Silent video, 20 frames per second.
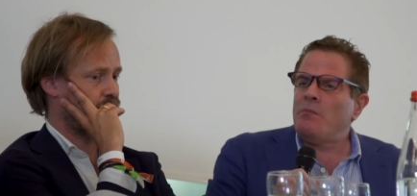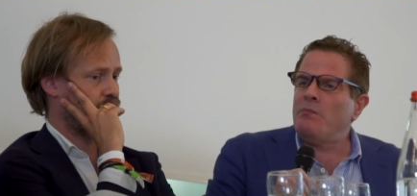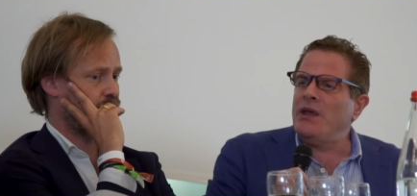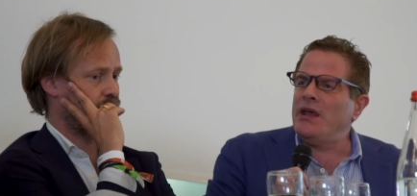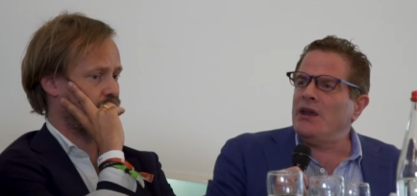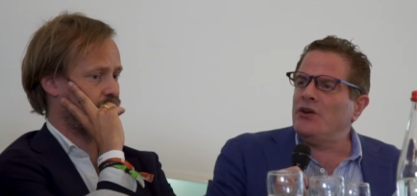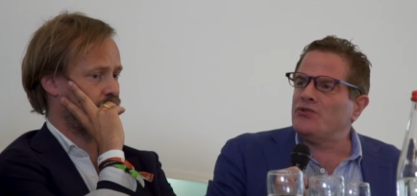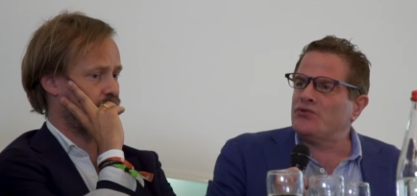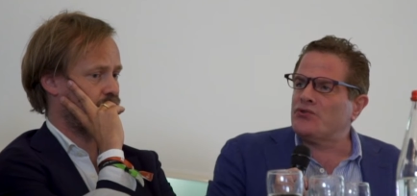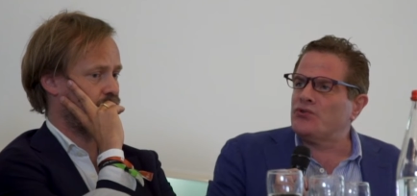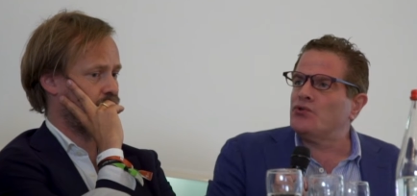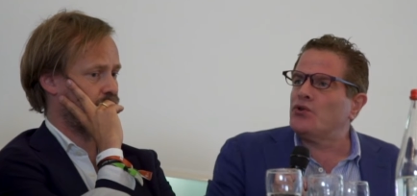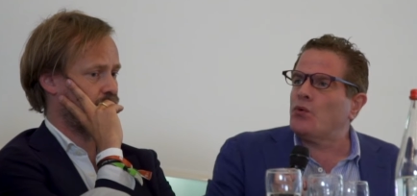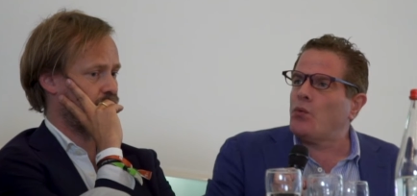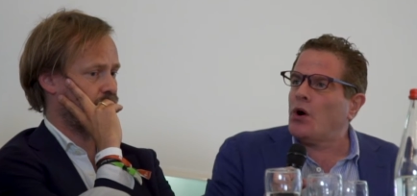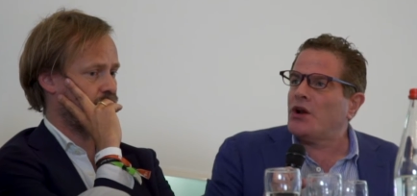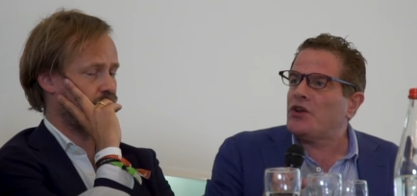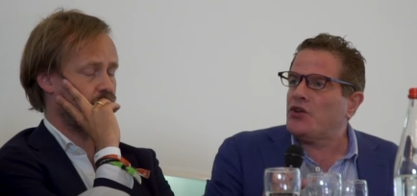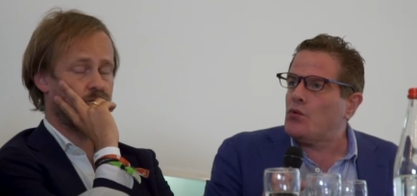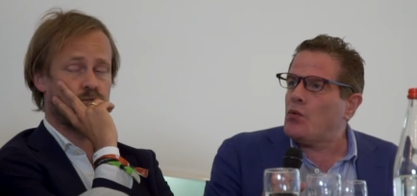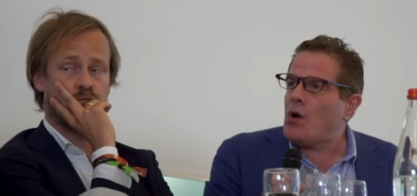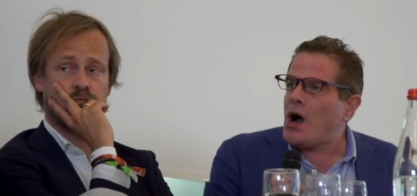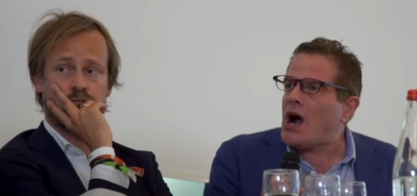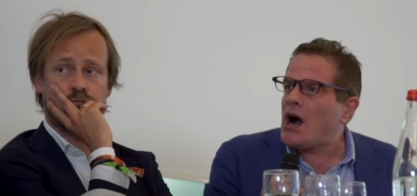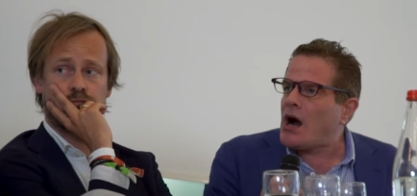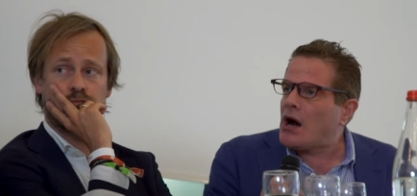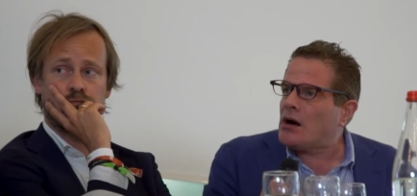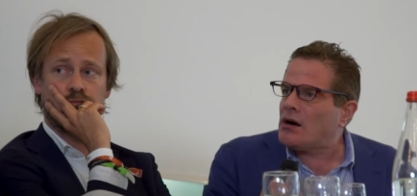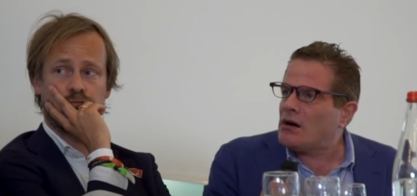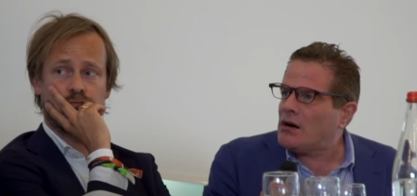Speaker 1: being true to what you
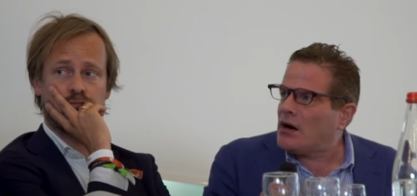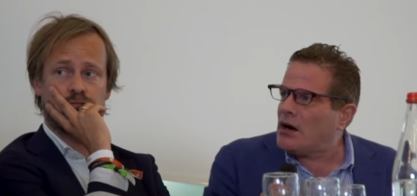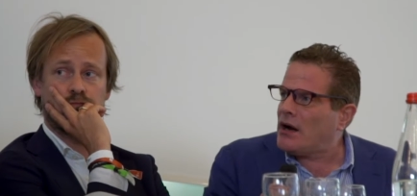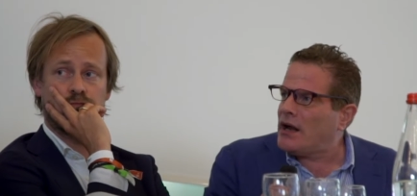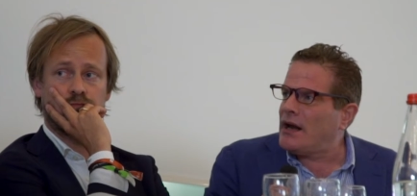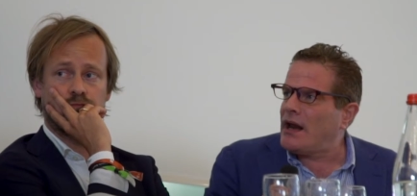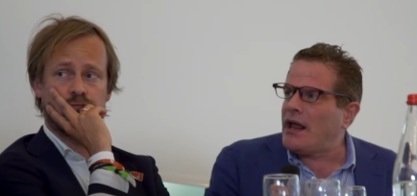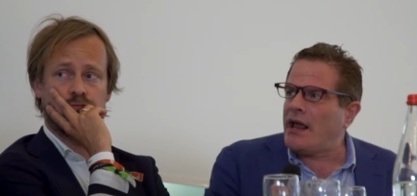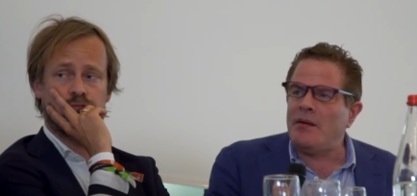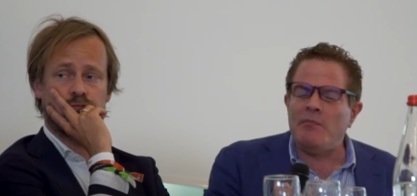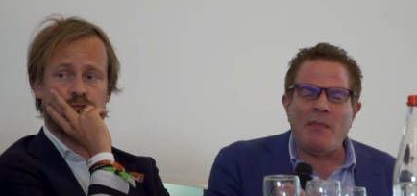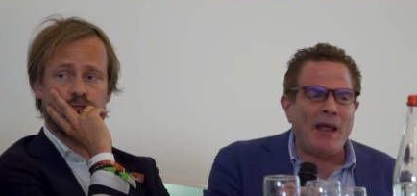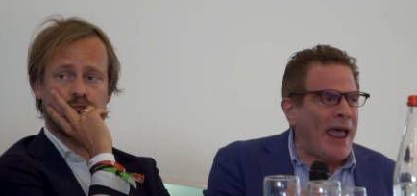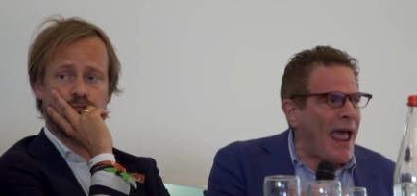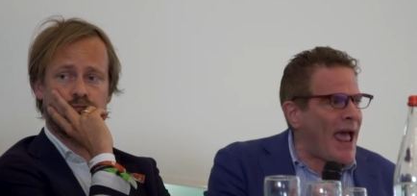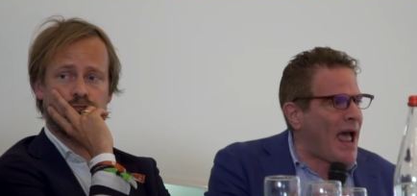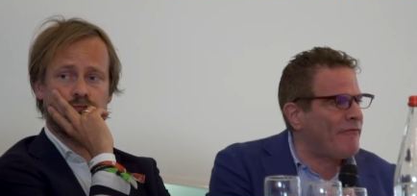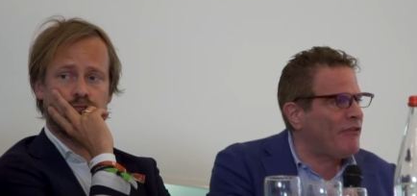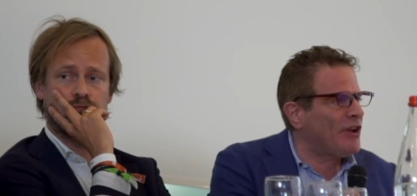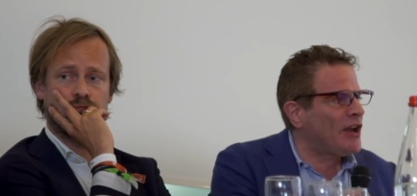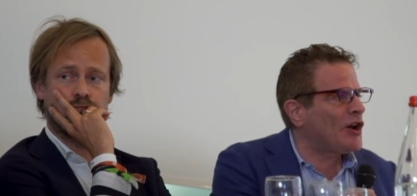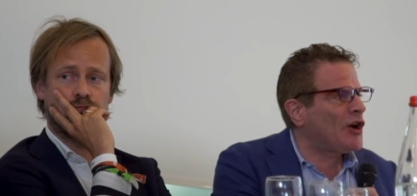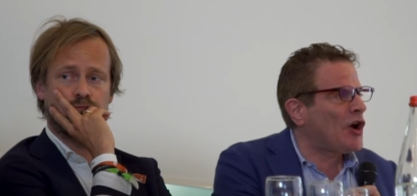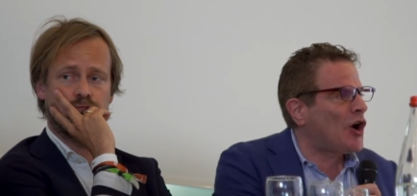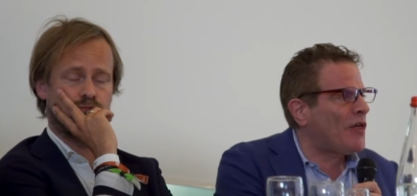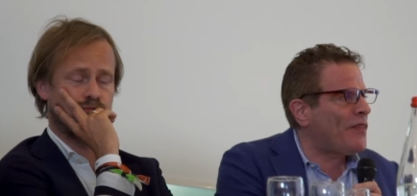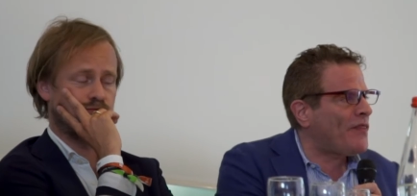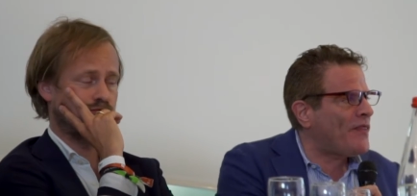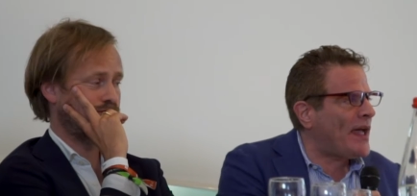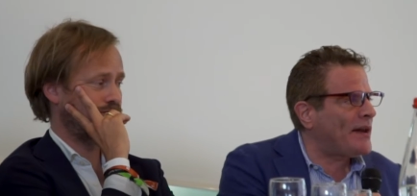are, all right, and having an
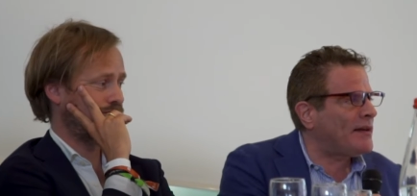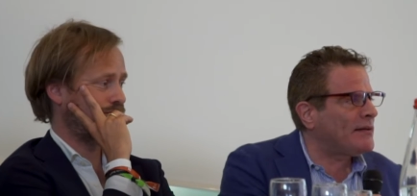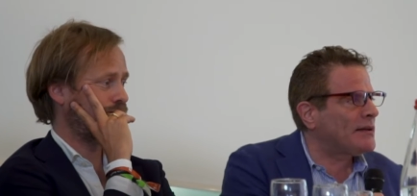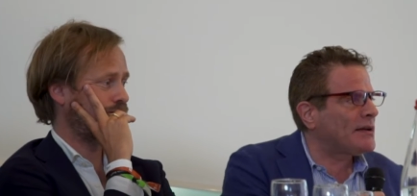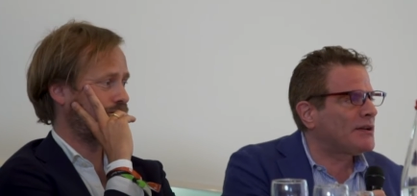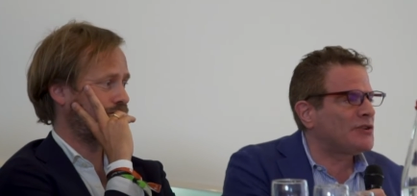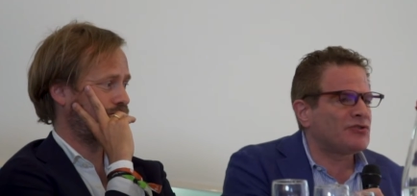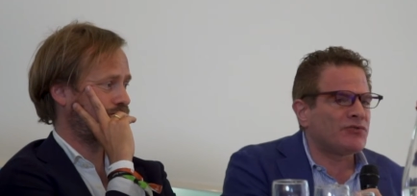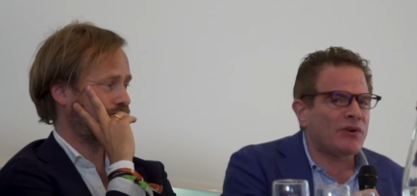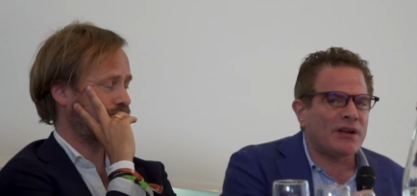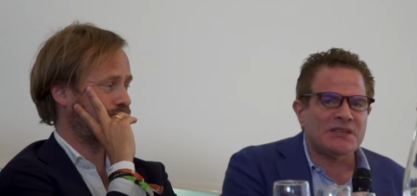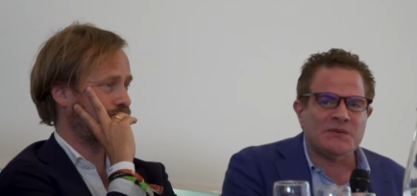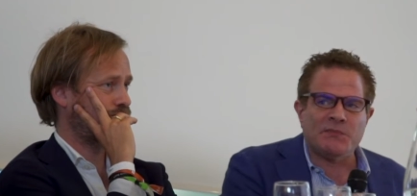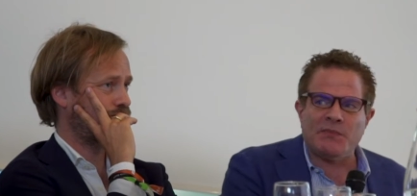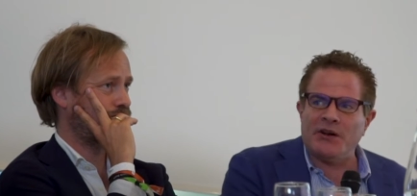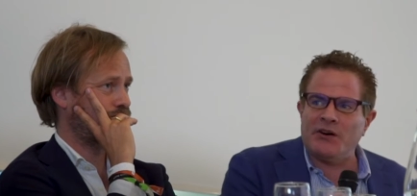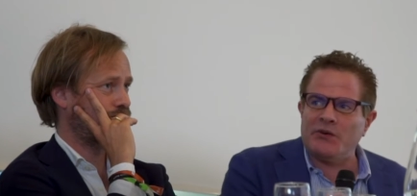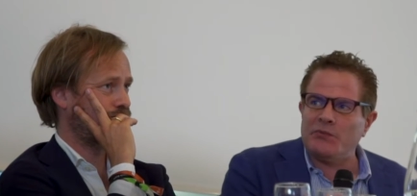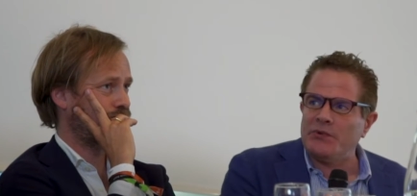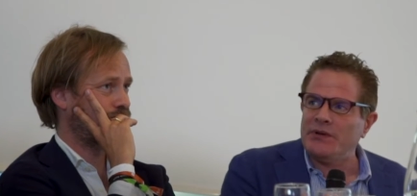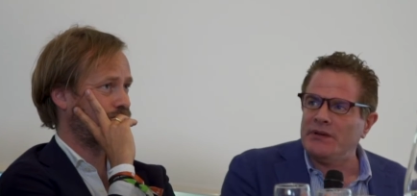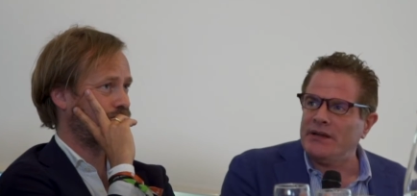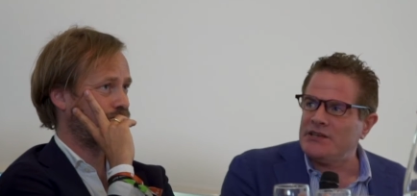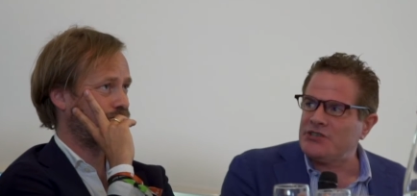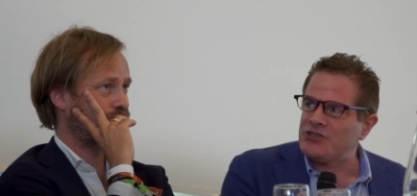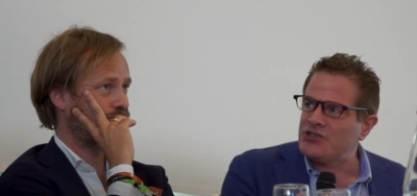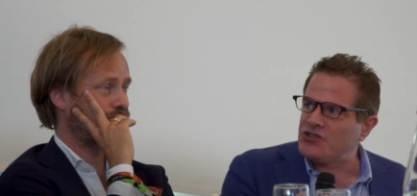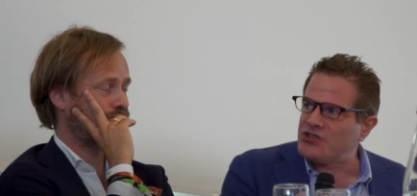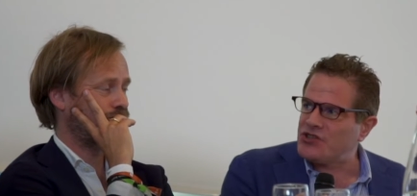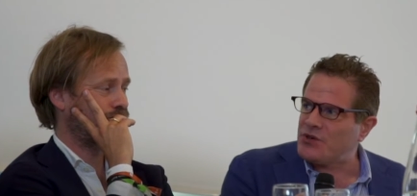authentic and transparent
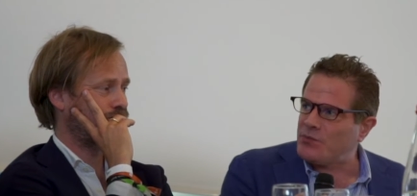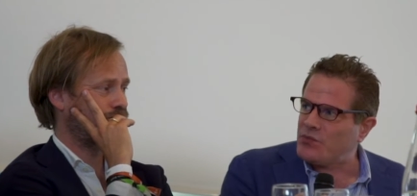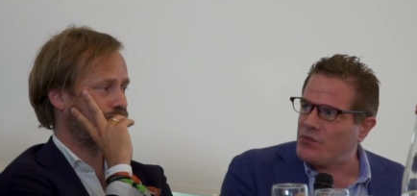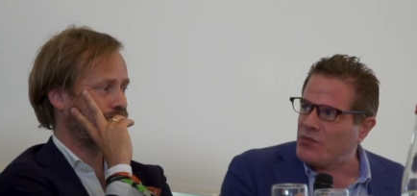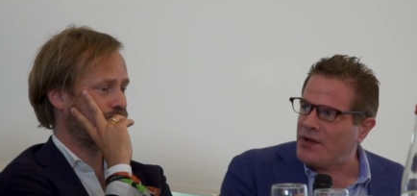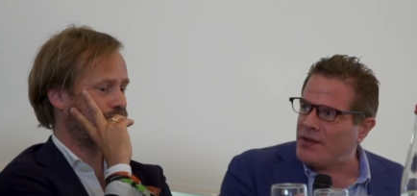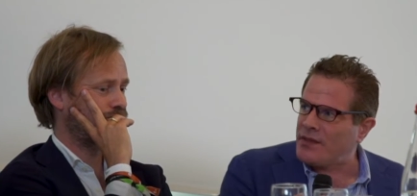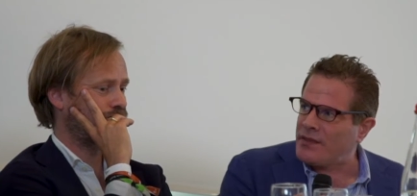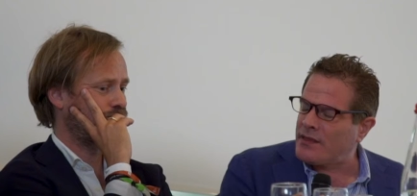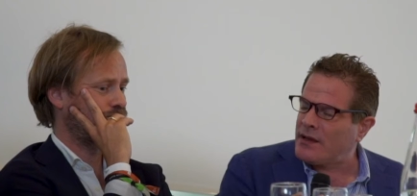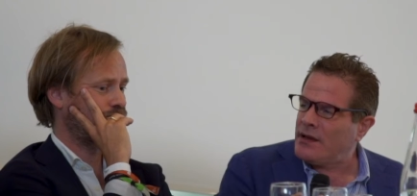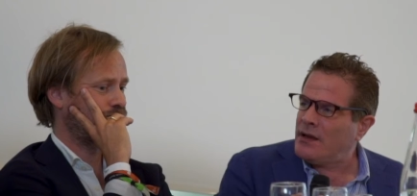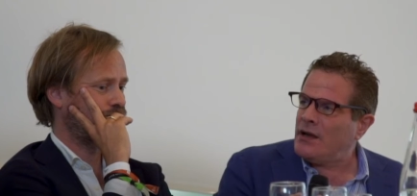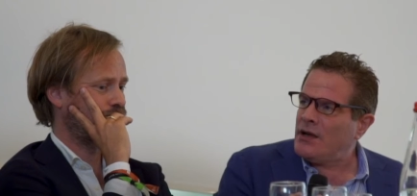relationship with